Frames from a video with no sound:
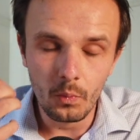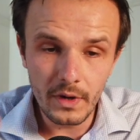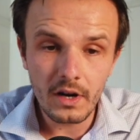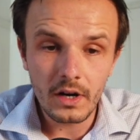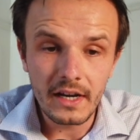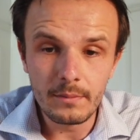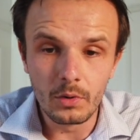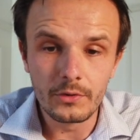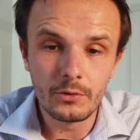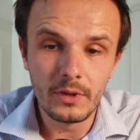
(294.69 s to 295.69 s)
we are
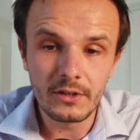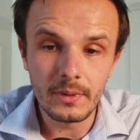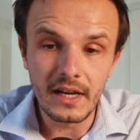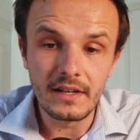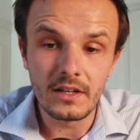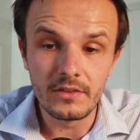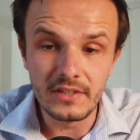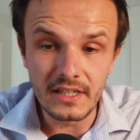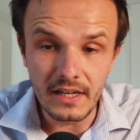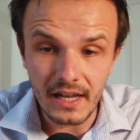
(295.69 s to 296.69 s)
able to recreate
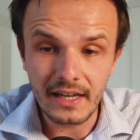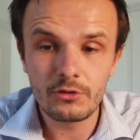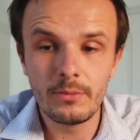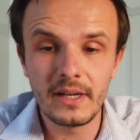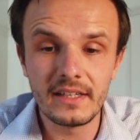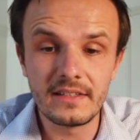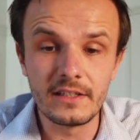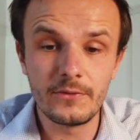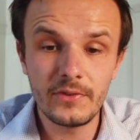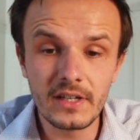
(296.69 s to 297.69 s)
the
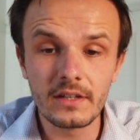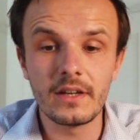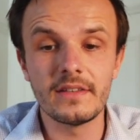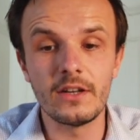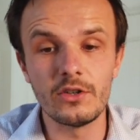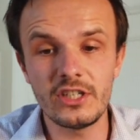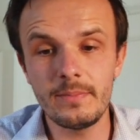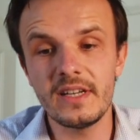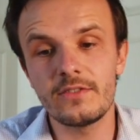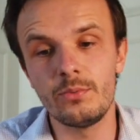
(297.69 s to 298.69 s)
electromagnetic field that a
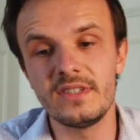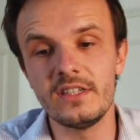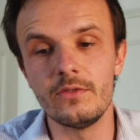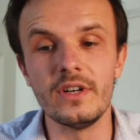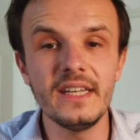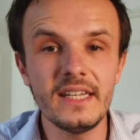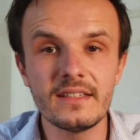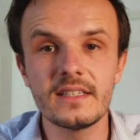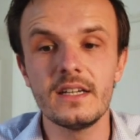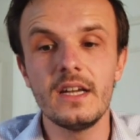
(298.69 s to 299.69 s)
GPS receiver
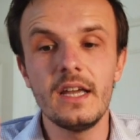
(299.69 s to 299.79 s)
needs